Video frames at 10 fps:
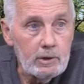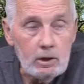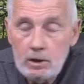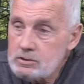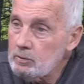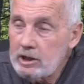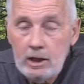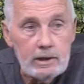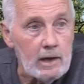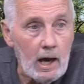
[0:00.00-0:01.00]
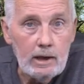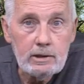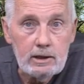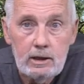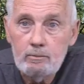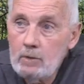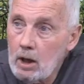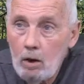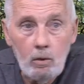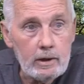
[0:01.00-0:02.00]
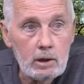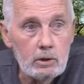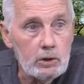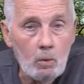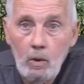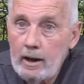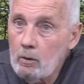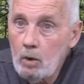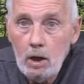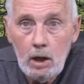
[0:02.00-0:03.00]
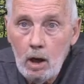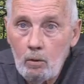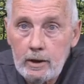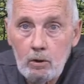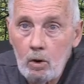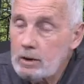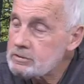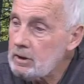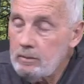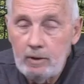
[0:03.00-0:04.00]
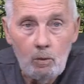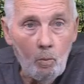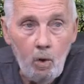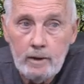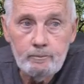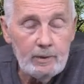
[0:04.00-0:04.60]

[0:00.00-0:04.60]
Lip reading: because we cannot keep going the way we're going, where it's going to be one